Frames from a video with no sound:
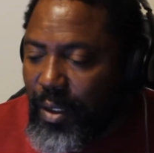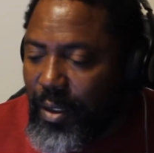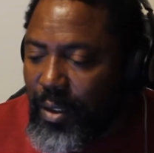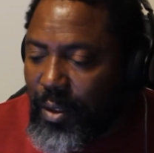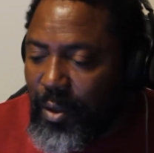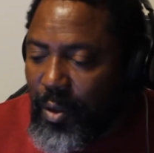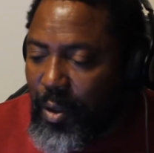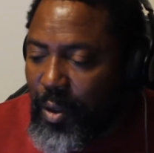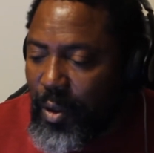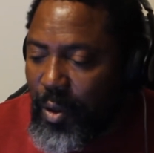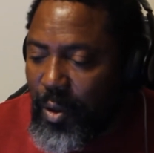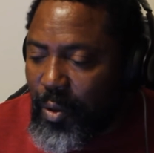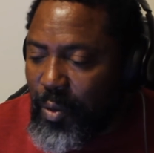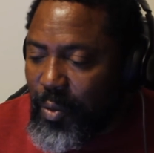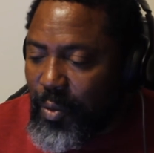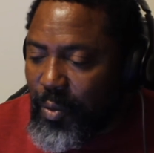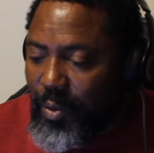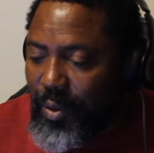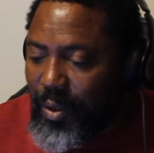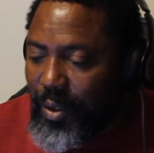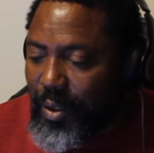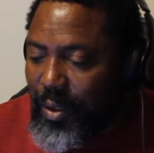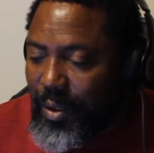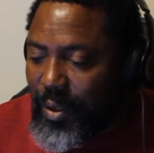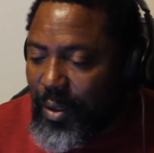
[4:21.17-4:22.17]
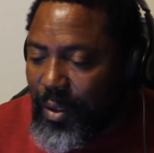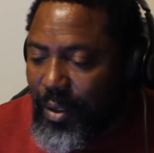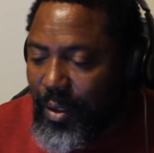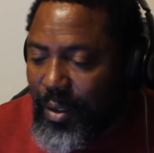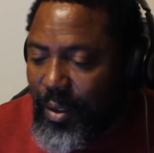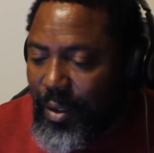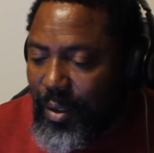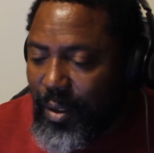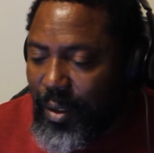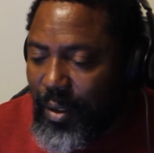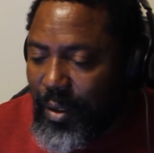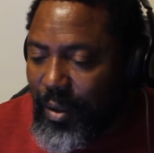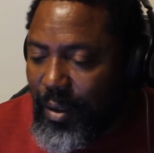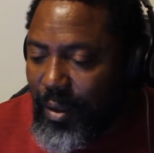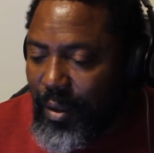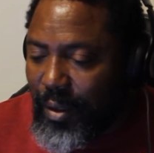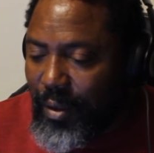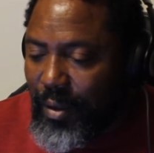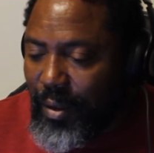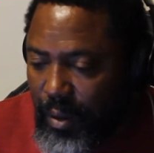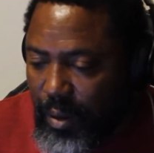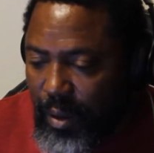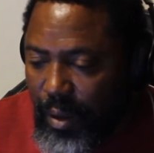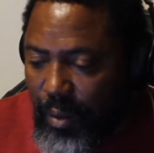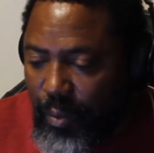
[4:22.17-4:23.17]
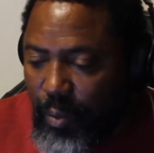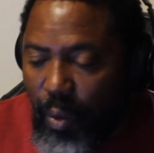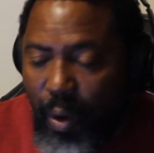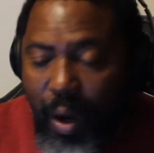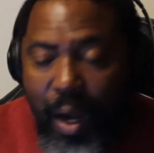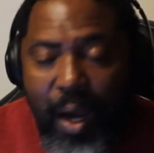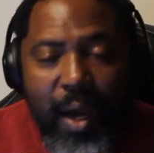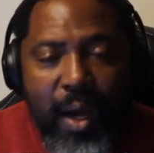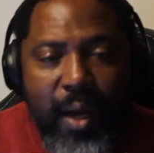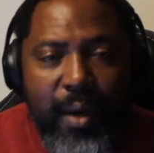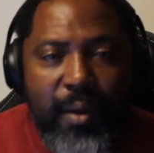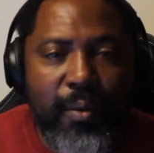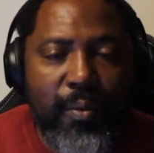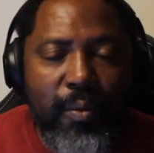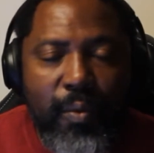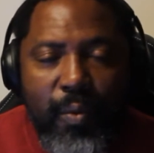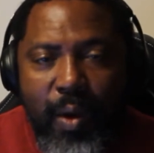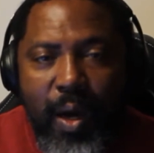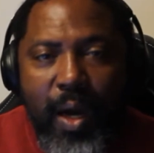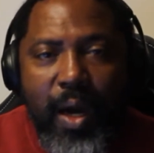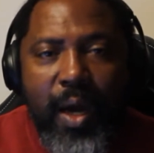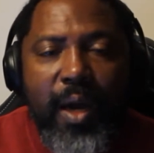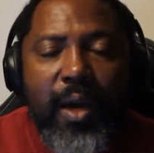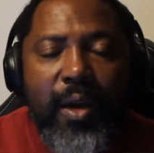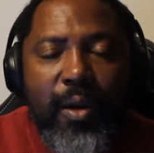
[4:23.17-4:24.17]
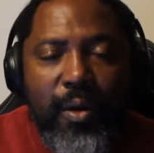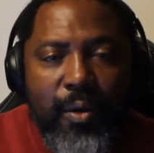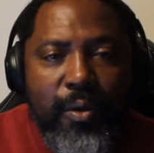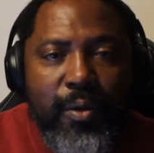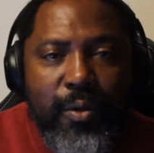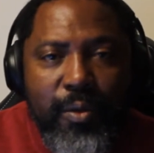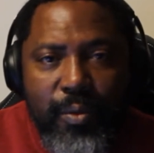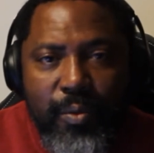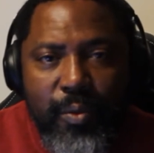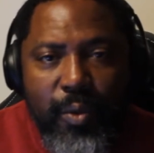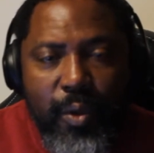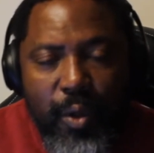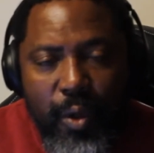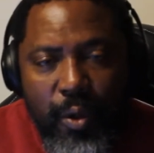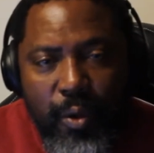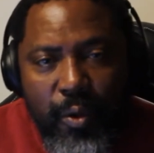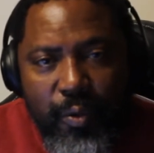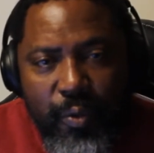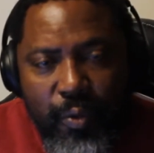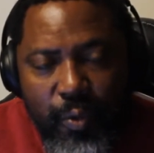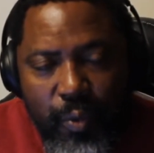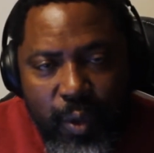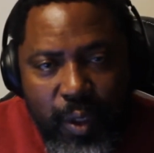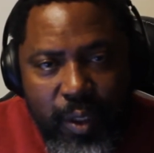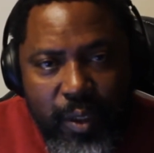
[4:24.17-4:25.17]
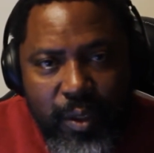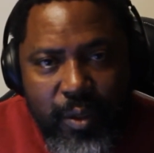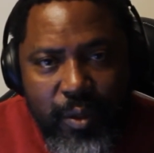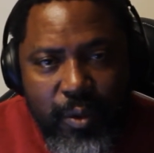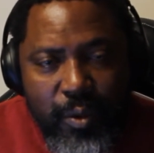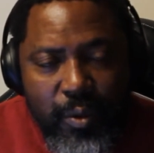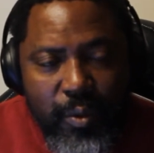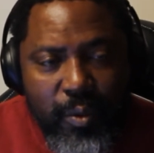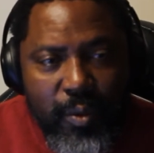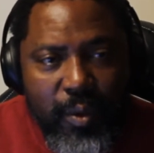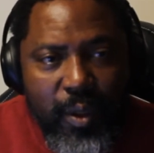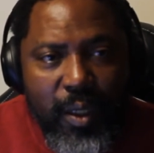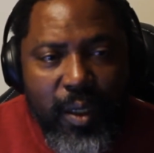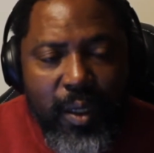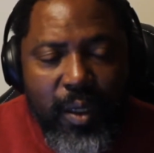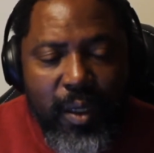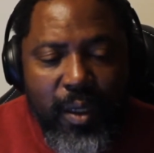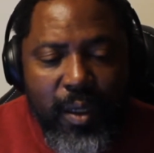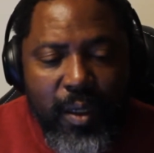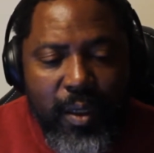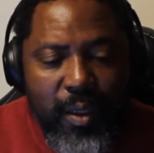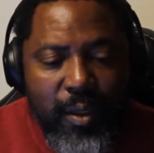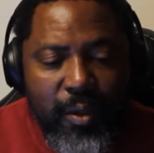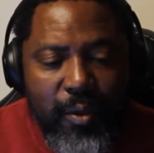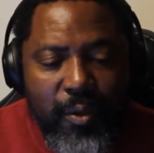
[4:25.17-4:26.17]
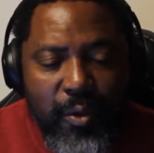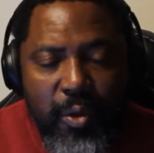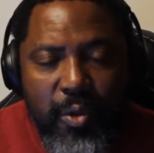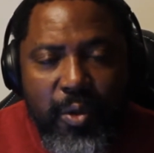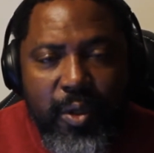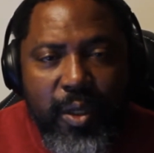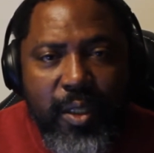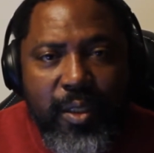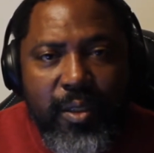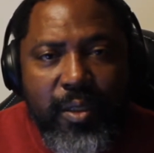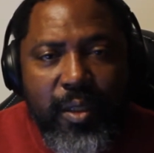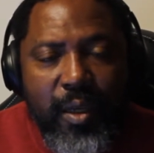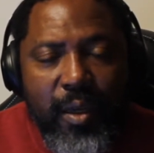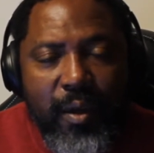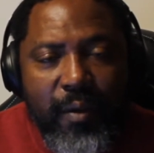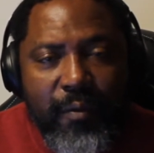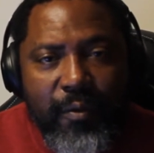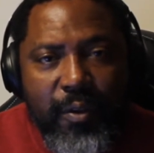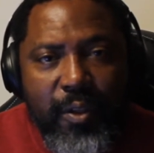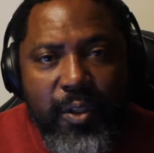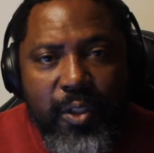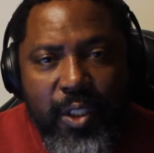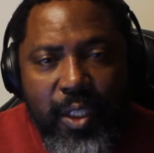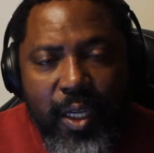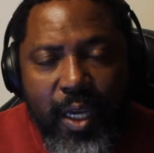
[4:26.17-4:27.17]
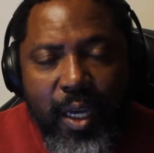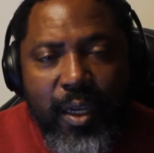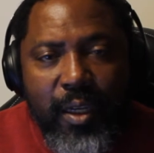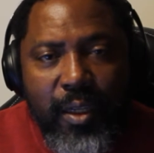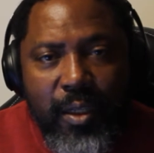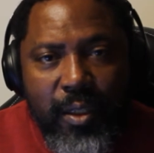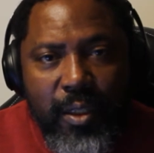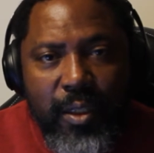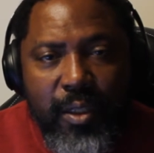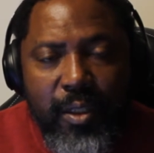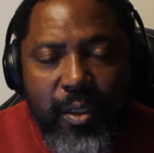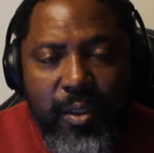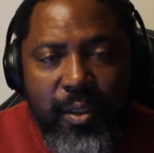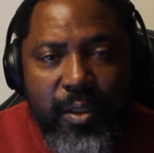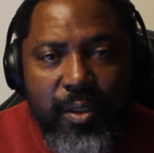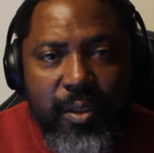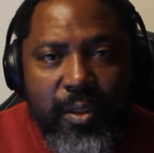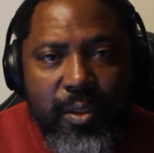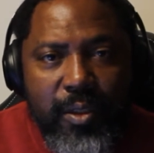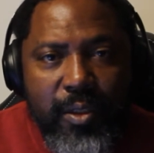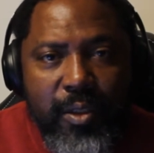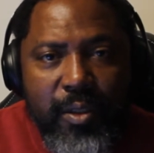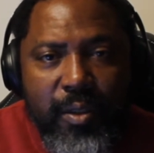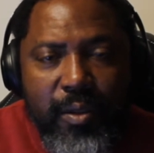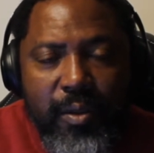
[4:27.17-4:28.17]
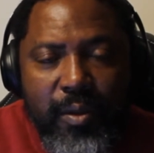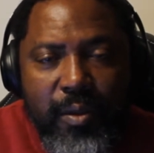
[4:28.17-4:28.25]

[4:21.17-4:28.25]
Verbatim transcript: You know, why on earth would you do this if the check looks